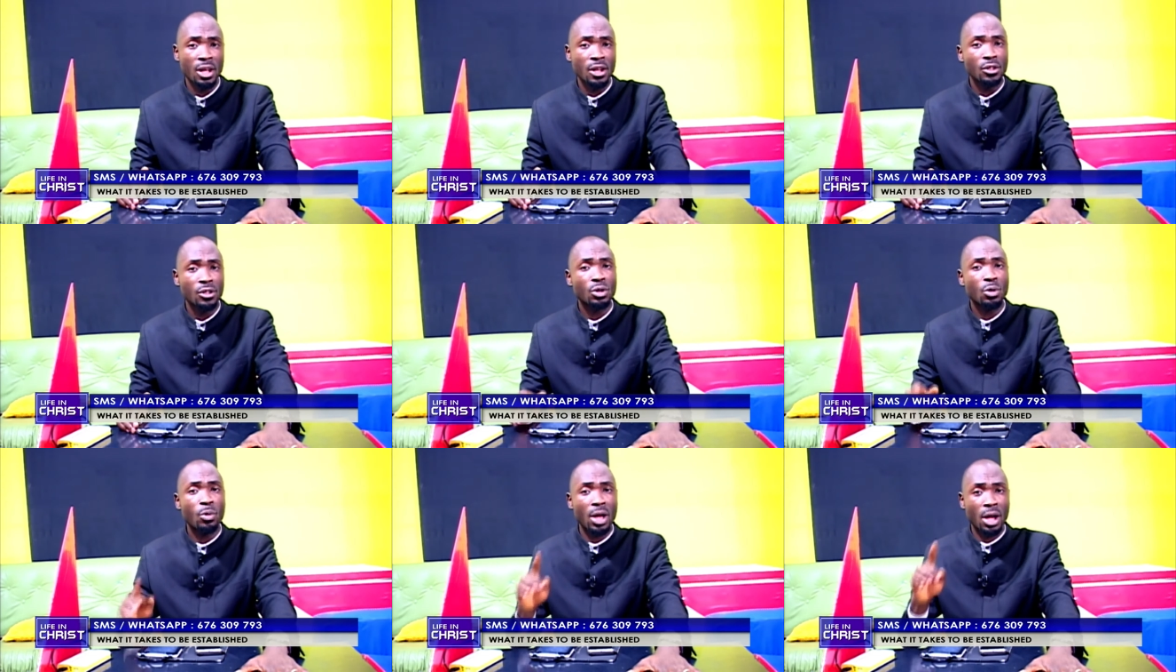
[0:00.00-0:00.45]

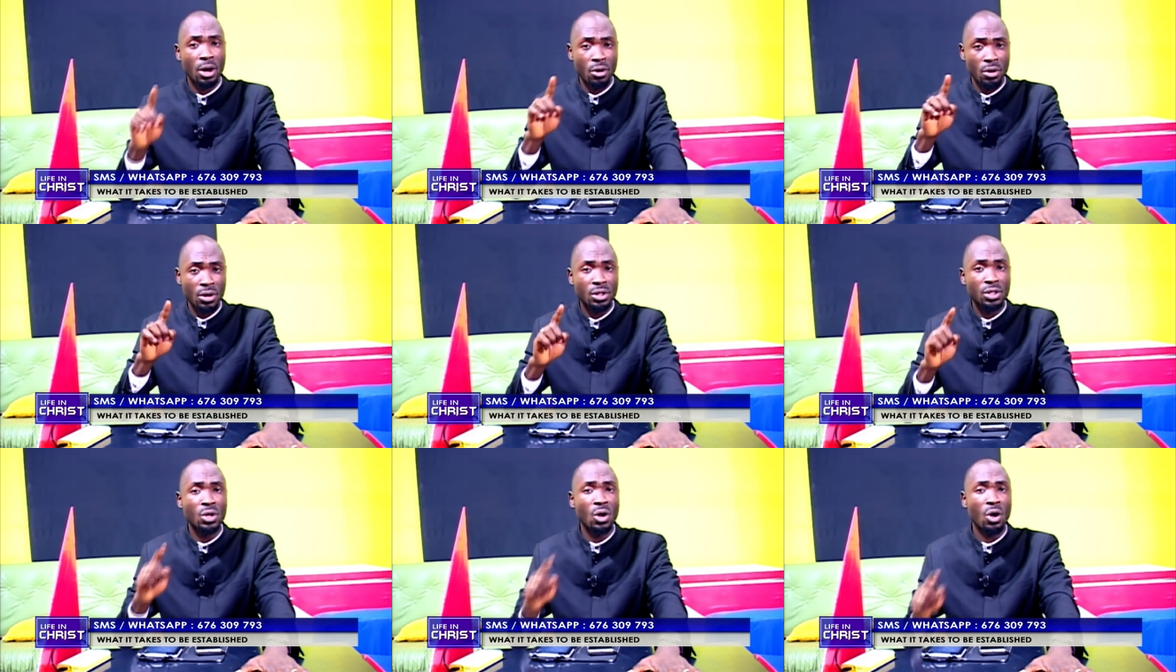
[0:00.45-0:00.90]
So we are
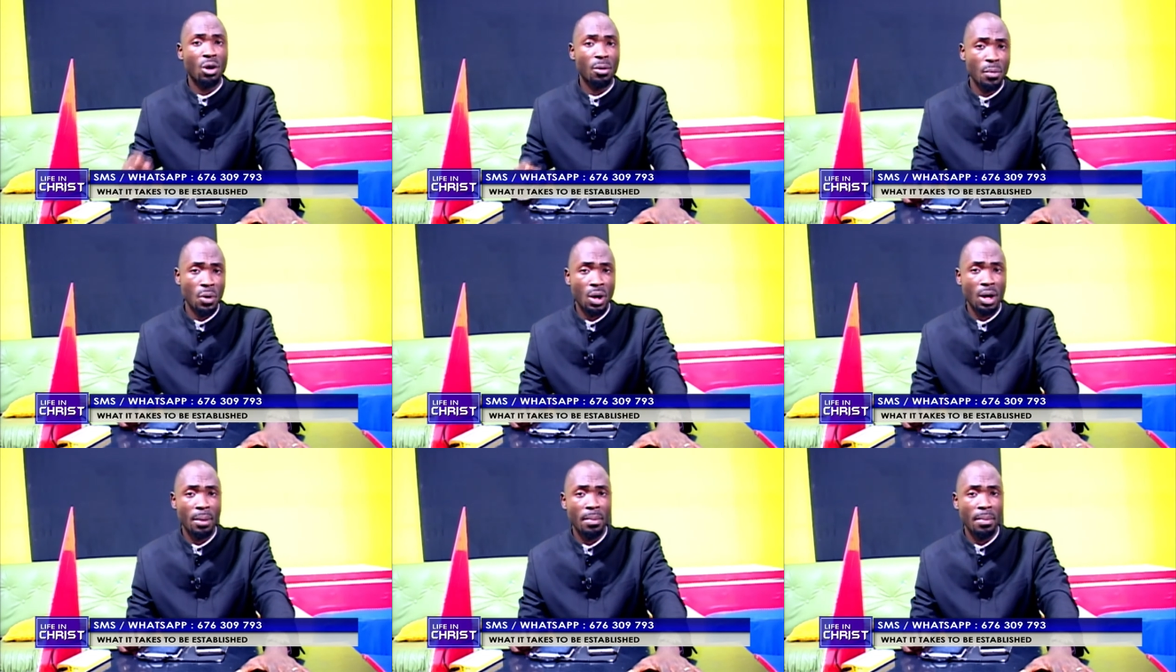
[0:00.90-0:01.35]
going to talk
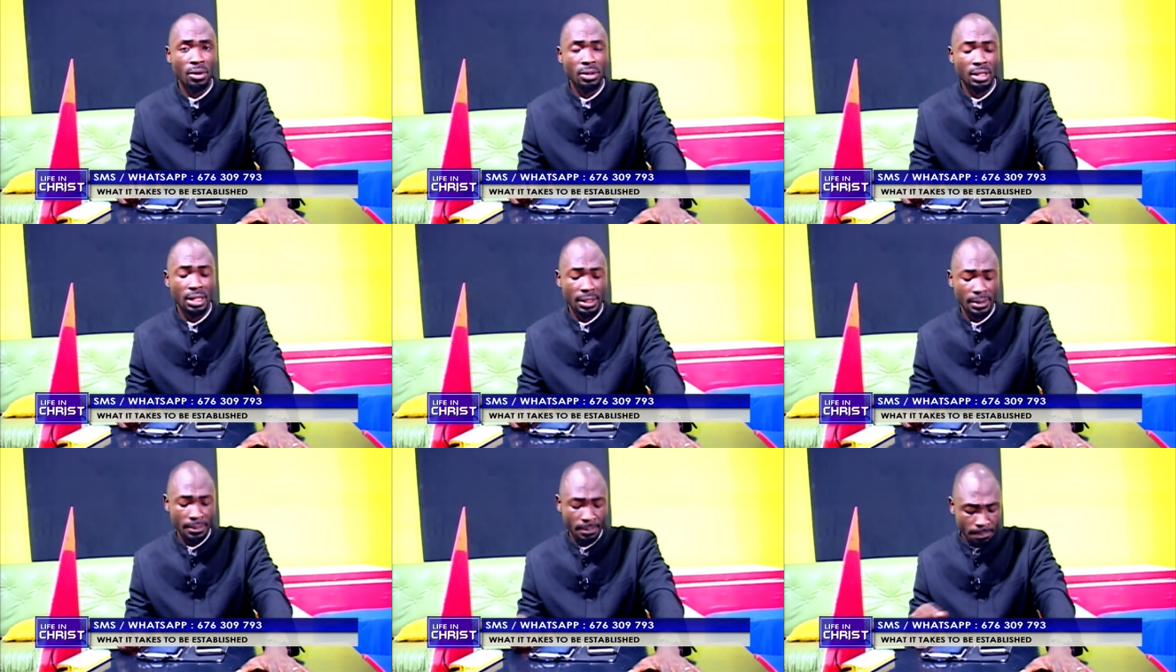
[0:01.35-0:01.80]
more
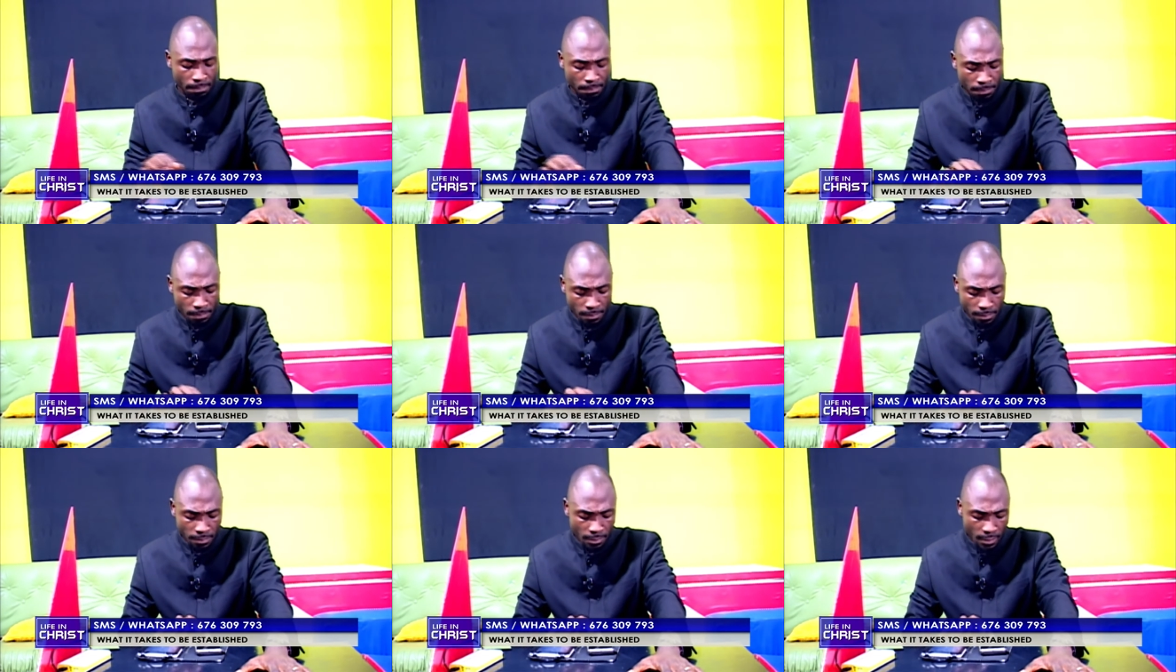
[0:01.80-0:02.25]
about it,
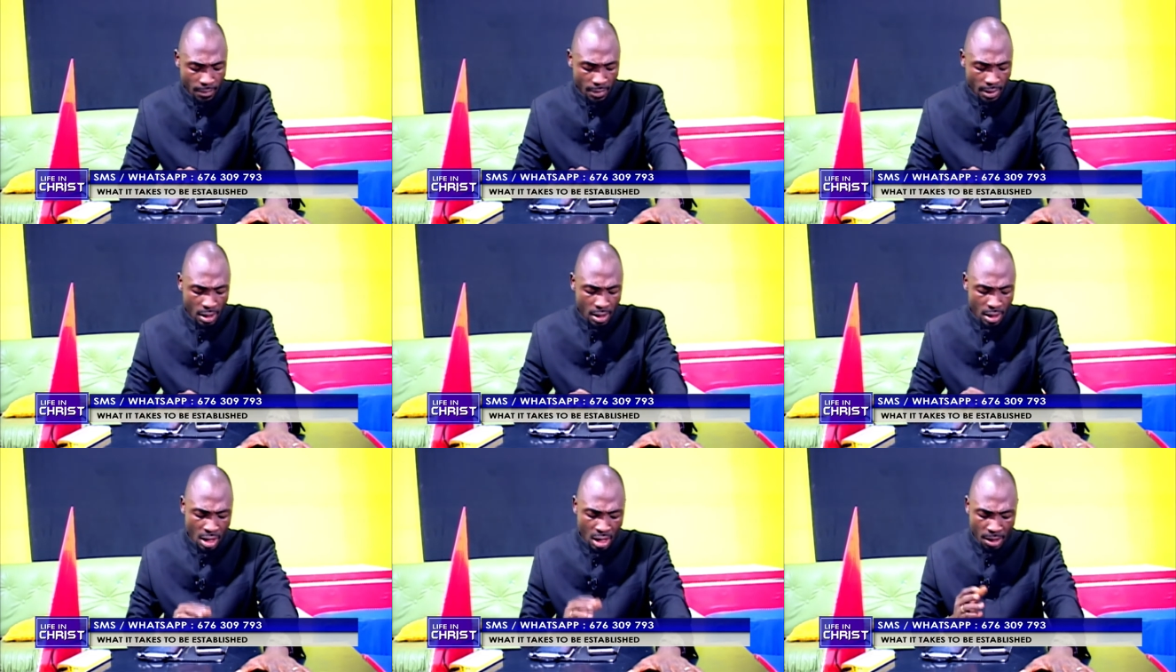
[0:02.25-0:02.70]

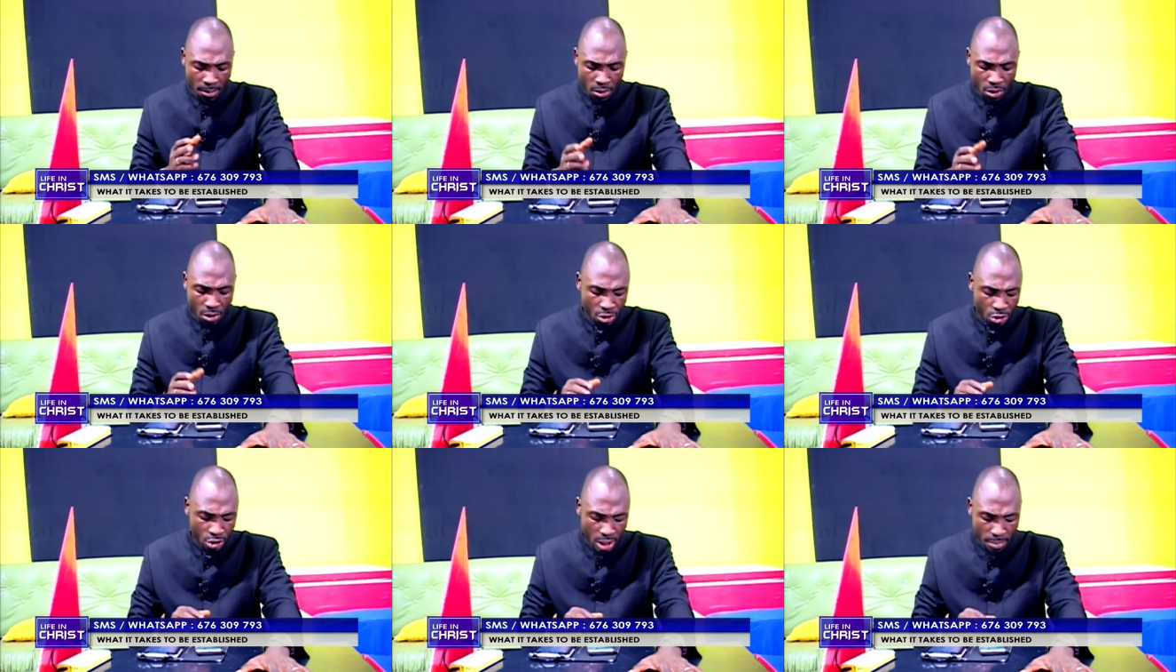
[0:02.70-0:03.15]
and I'm
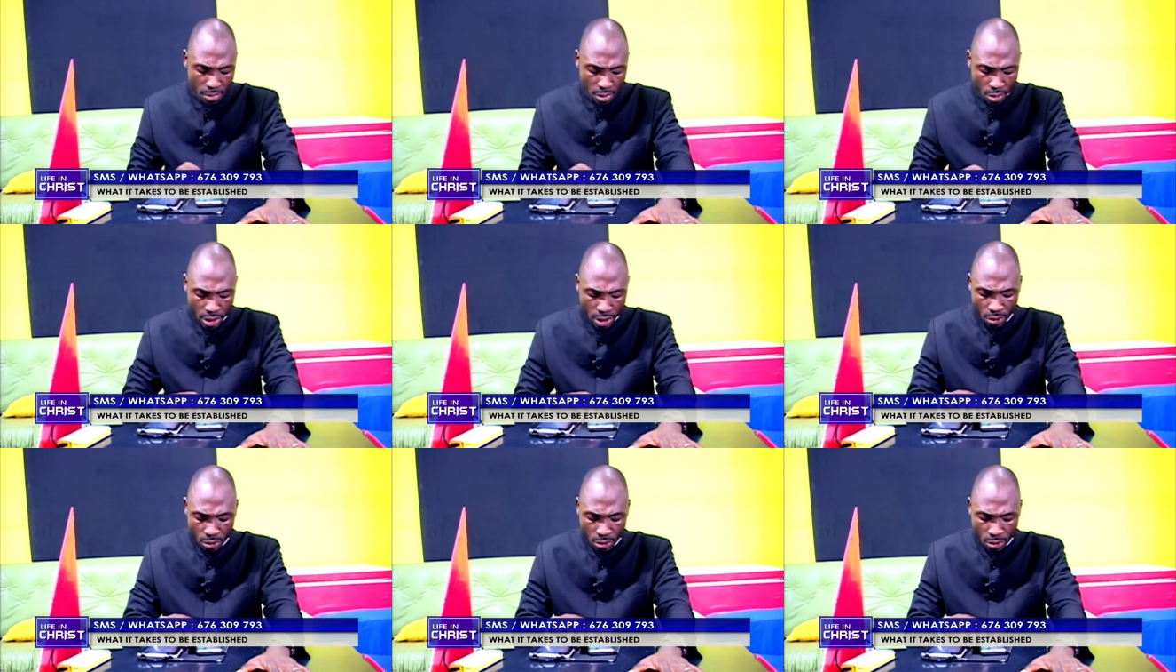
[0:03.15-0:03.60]
going to share
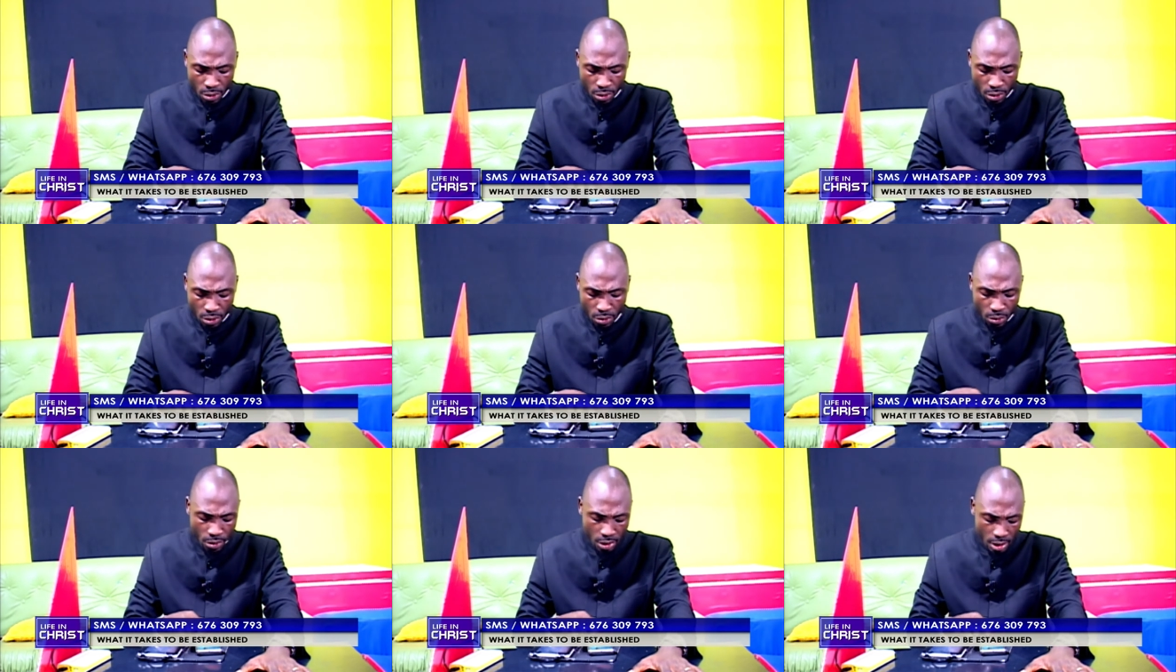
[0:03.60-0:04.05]
more with you.